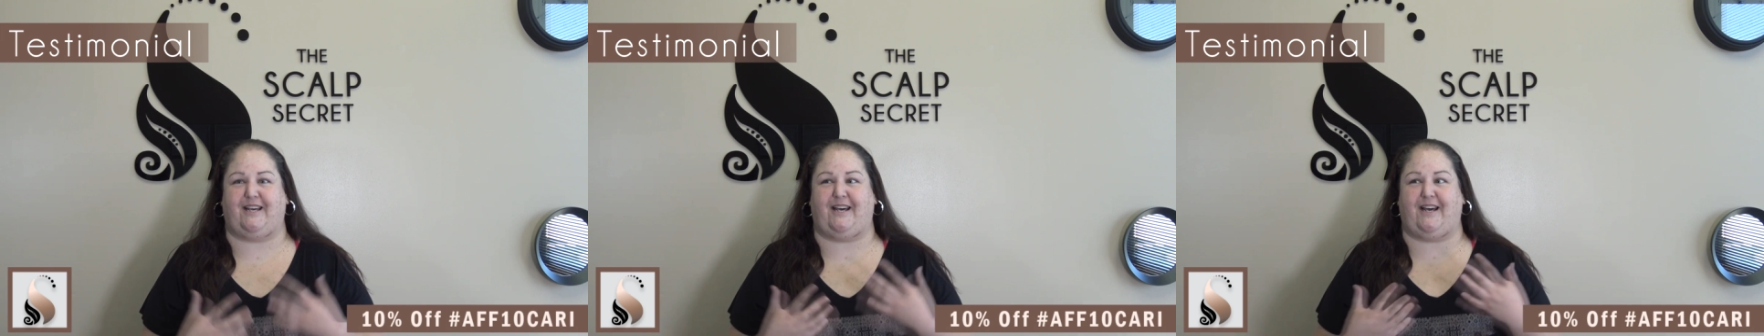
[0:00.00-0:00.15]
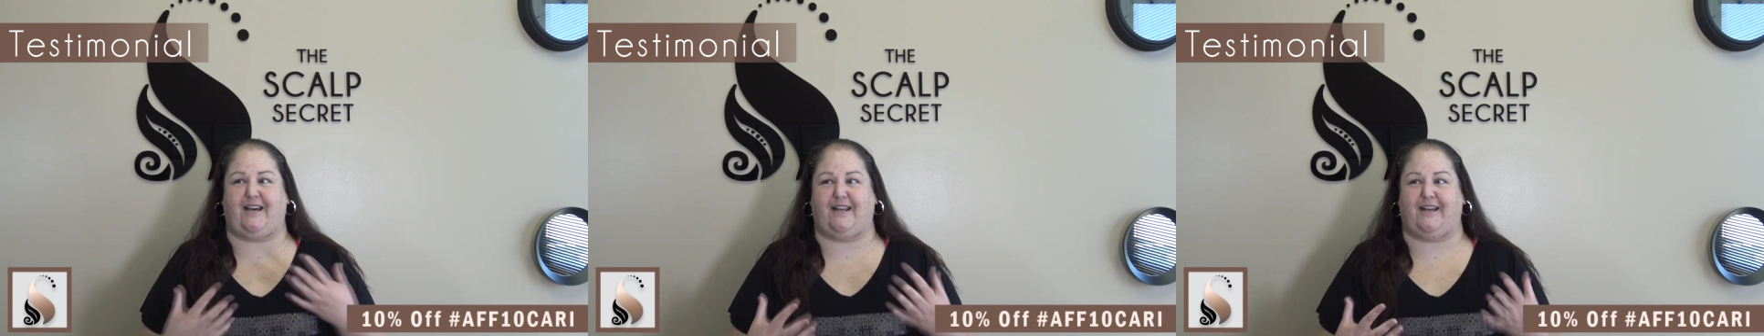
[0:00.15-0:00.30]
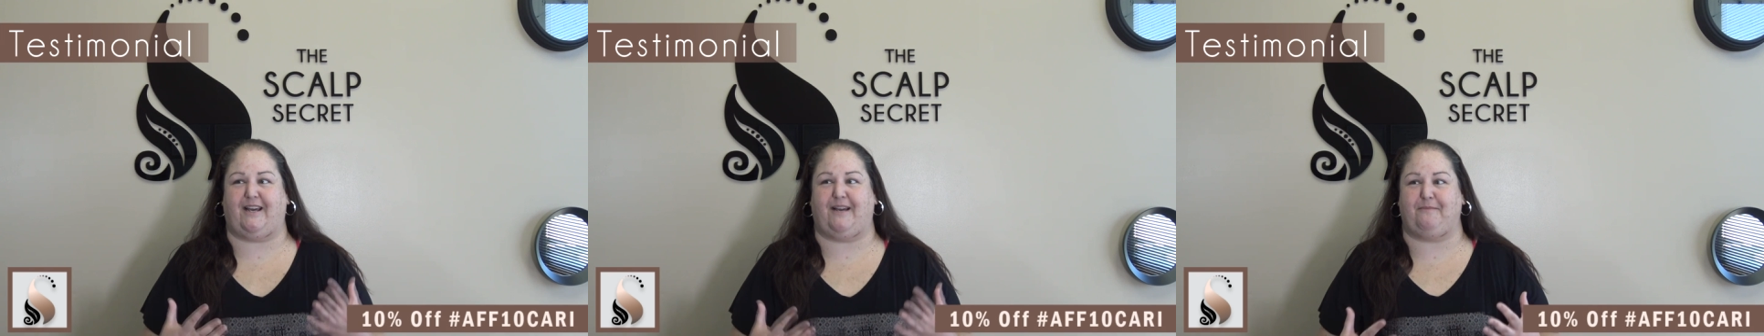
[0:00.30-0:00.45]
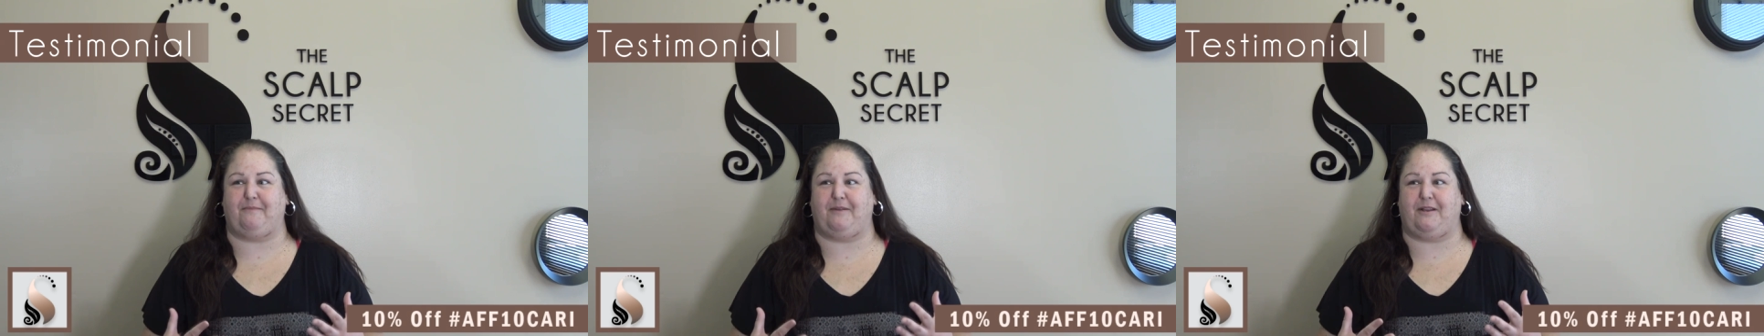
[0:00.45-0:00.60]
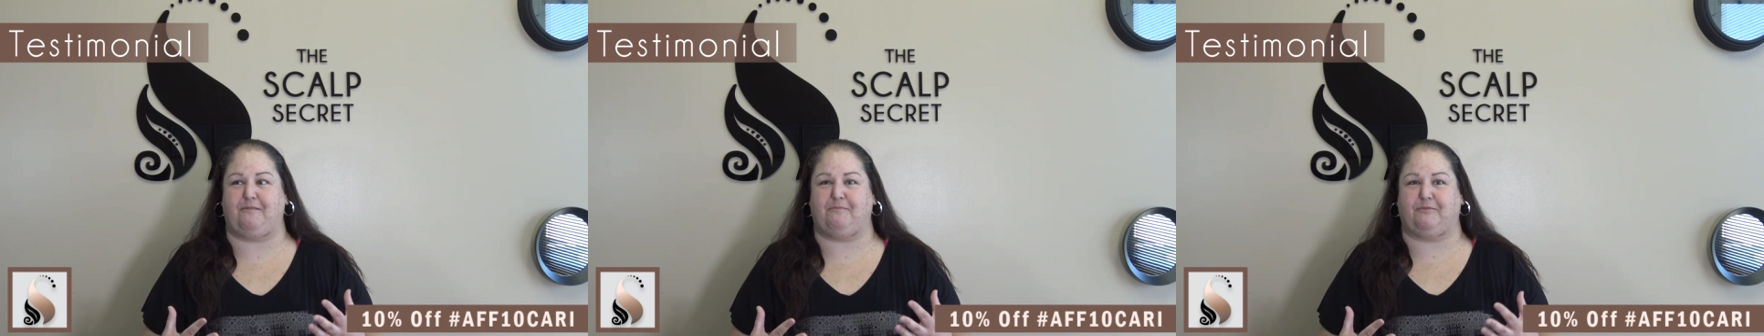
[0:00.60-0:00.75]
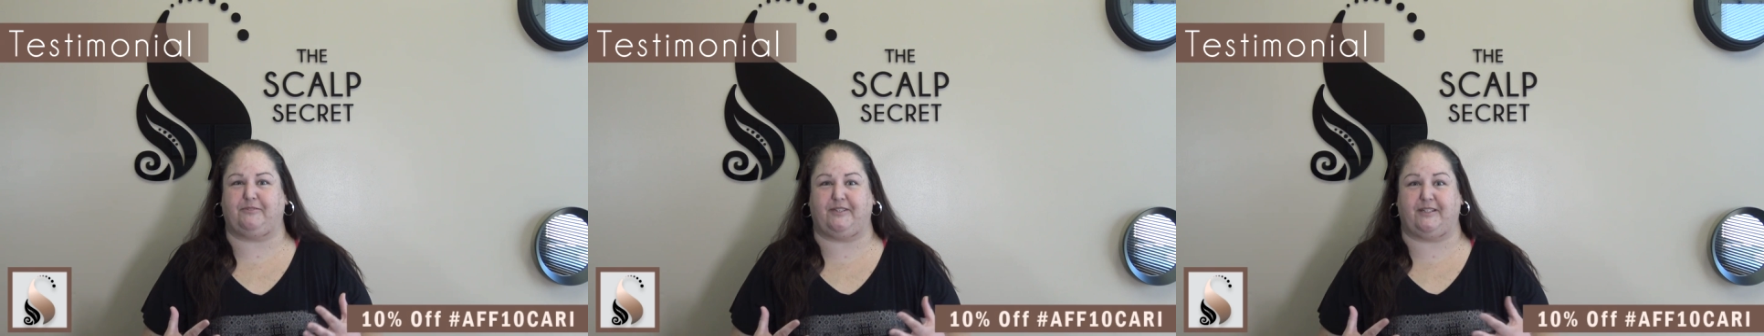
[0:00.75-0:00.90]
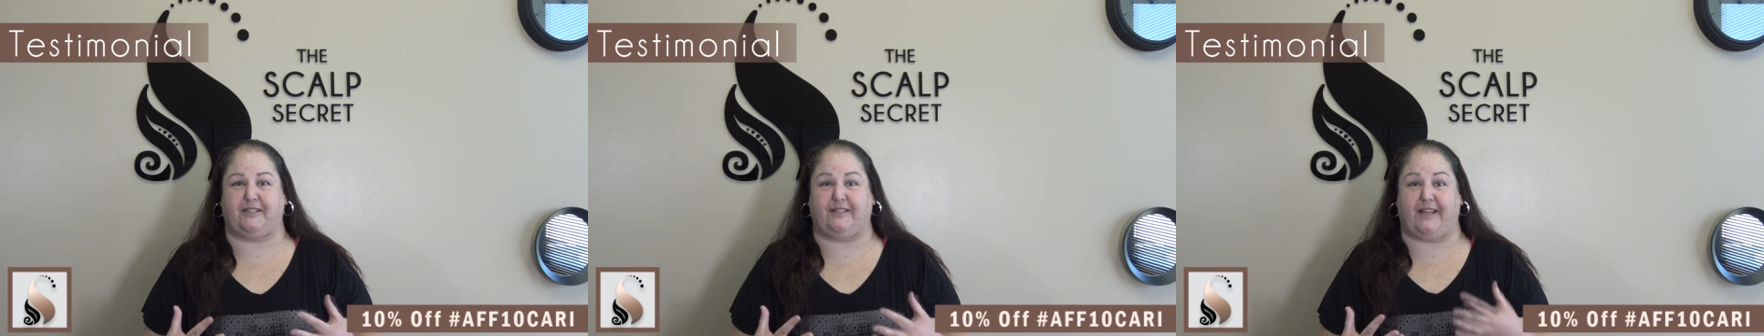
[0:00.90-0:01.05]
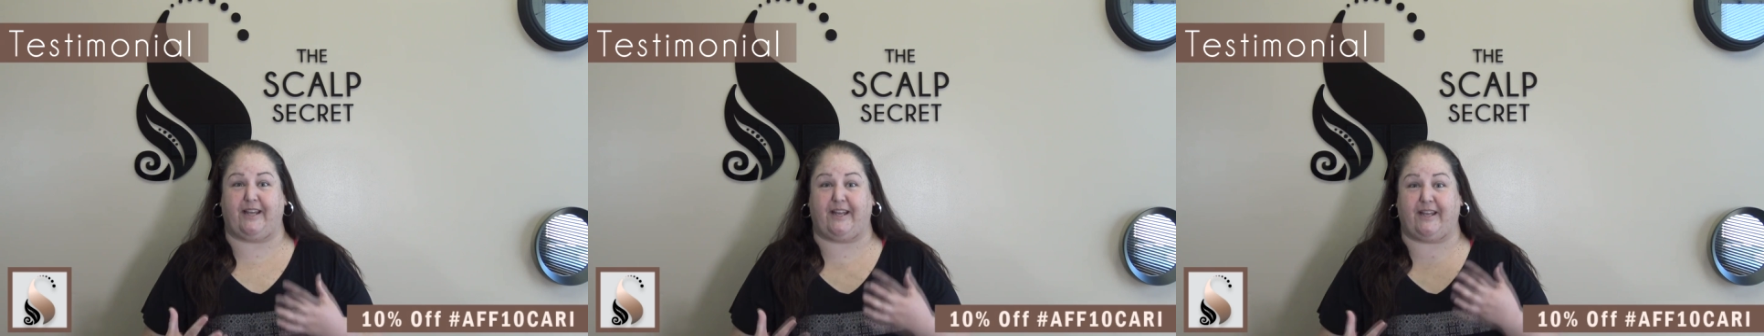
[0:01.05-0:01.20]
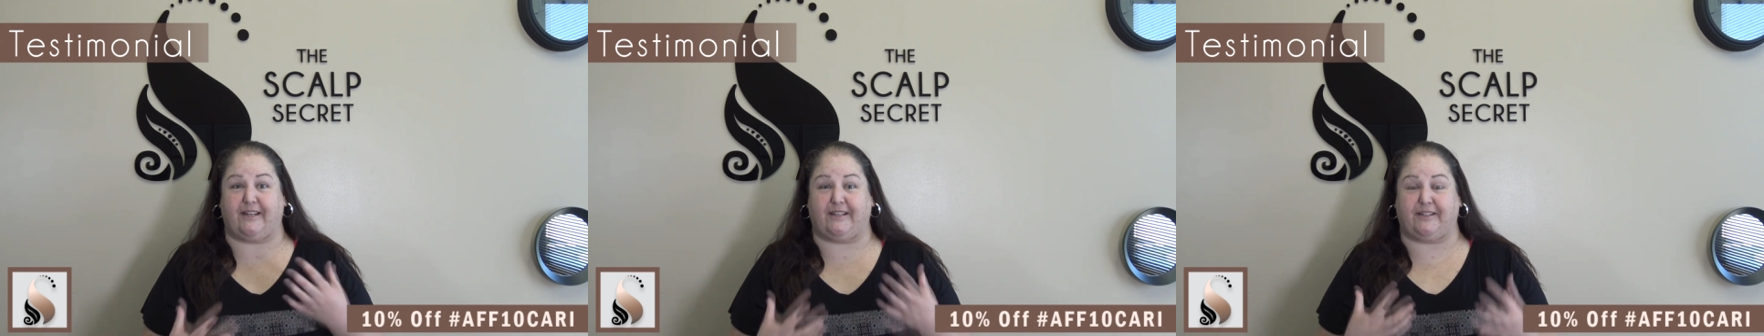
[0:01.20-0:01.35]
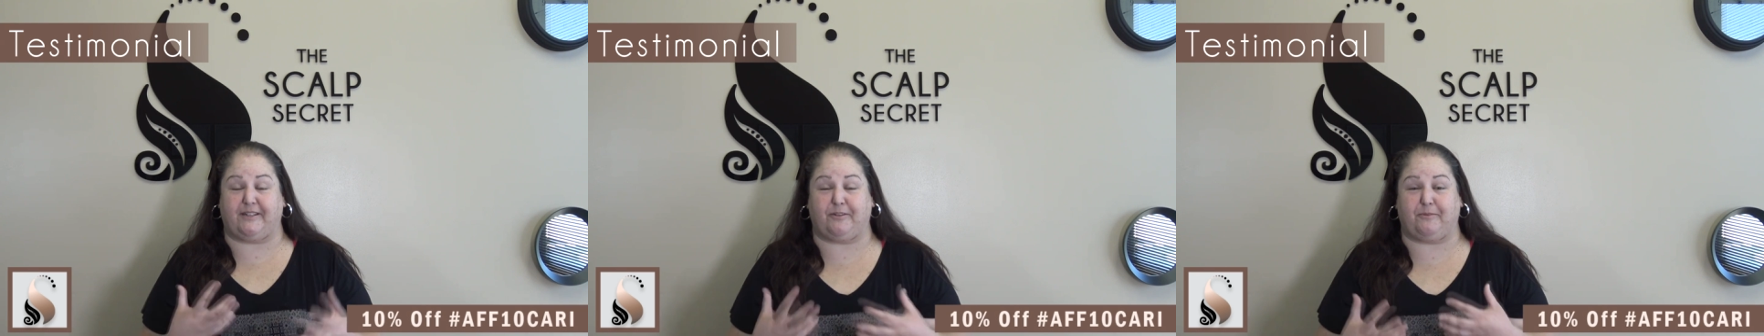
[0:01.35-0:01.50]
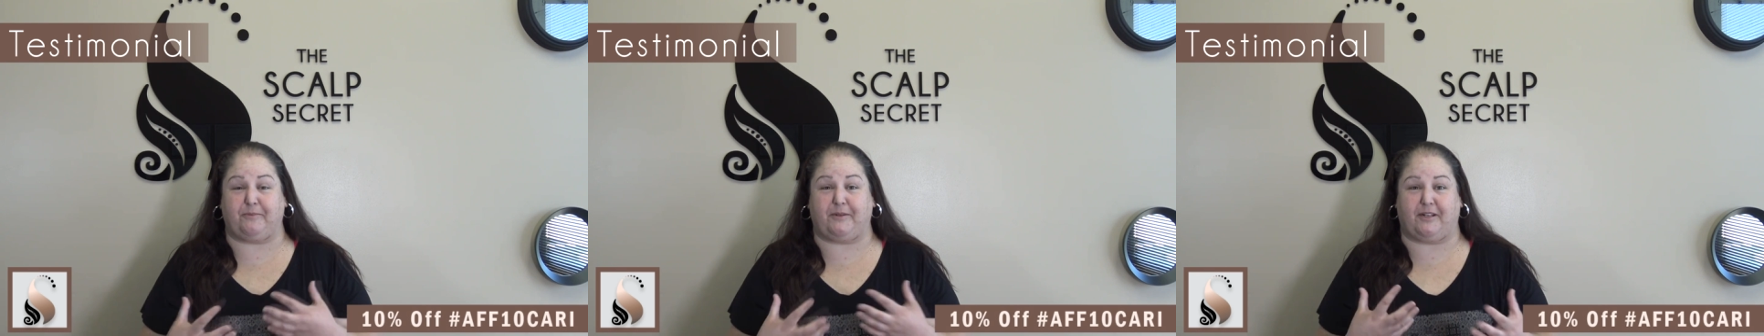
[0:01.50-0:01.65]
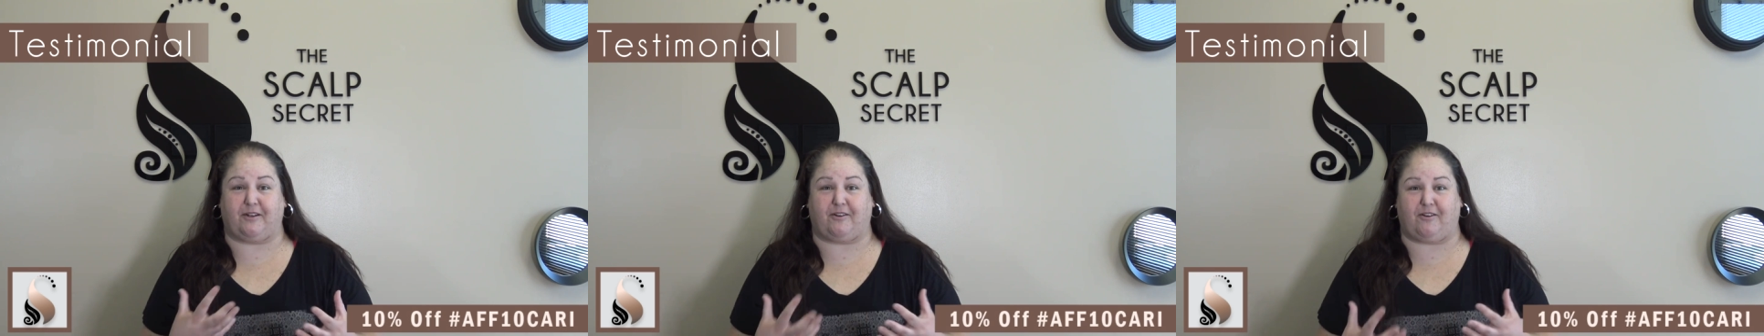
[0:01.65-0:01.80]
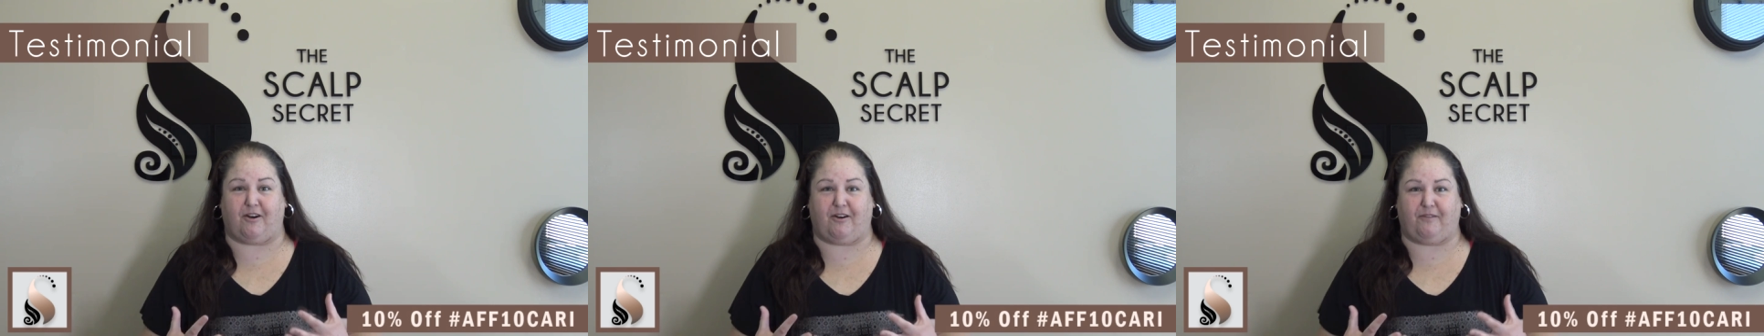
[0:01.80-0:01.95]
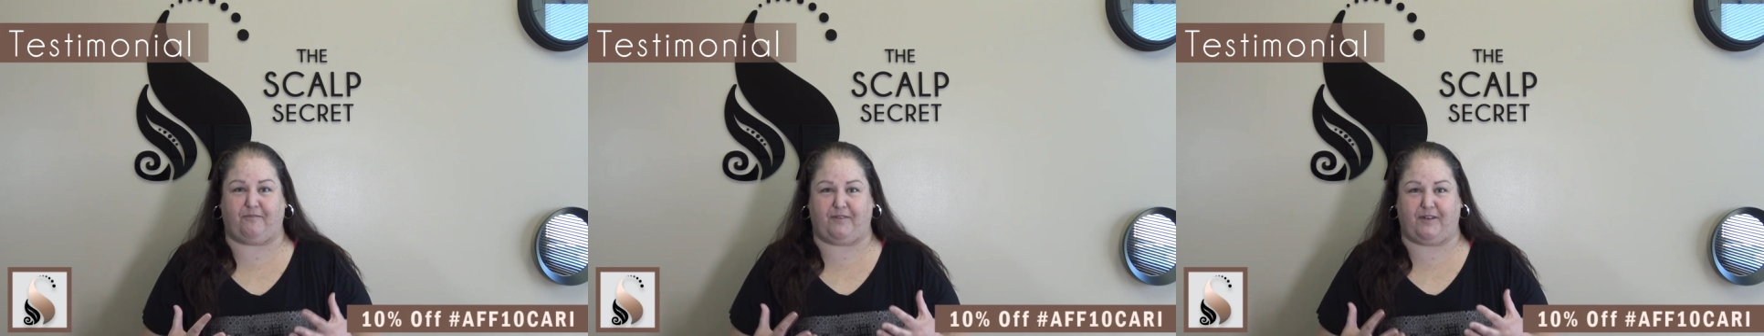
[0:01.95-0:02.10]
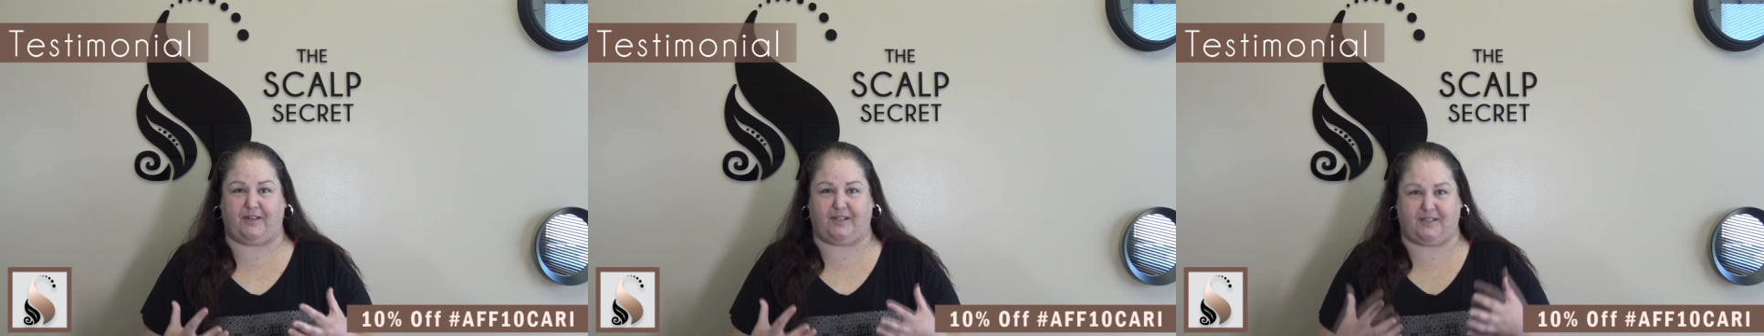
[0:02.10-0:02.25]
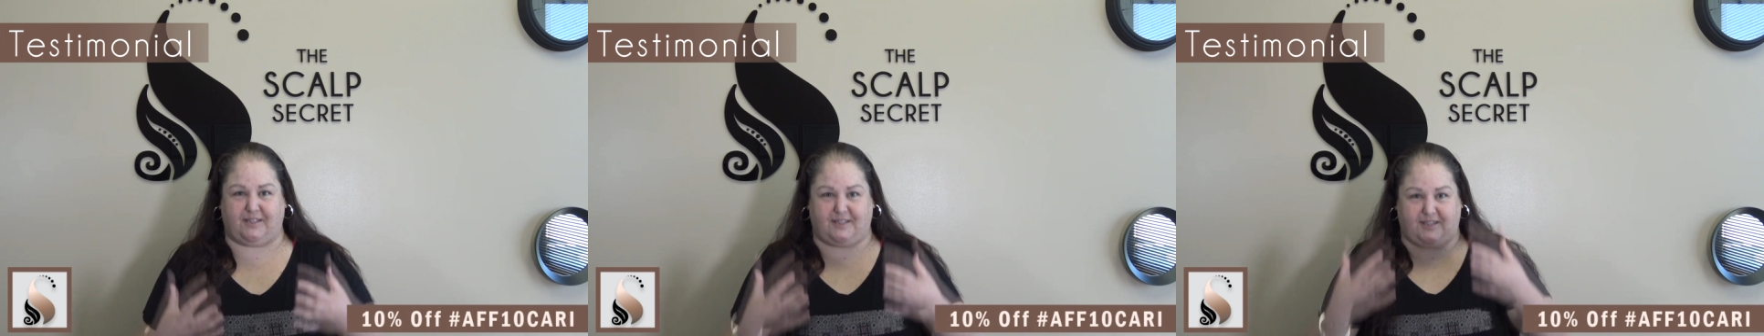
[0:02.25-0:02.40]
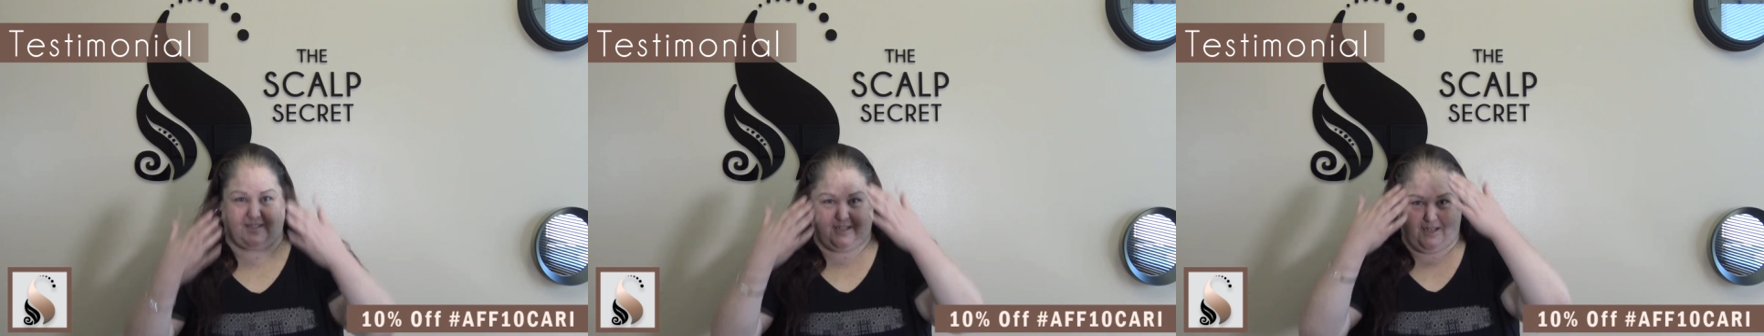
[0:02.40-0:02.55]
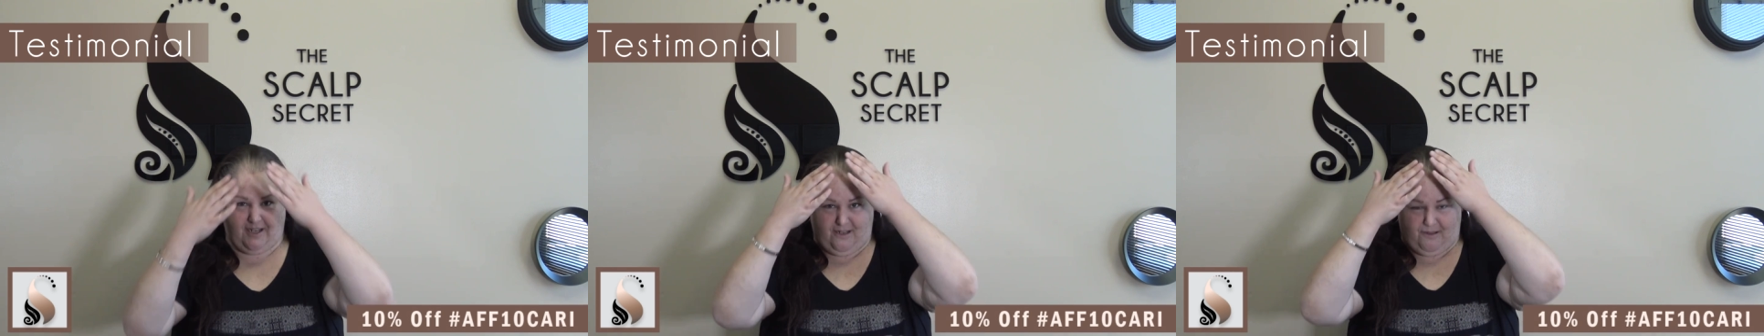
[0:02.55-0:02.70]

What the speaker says: that I'm able to gain a little bit of confidence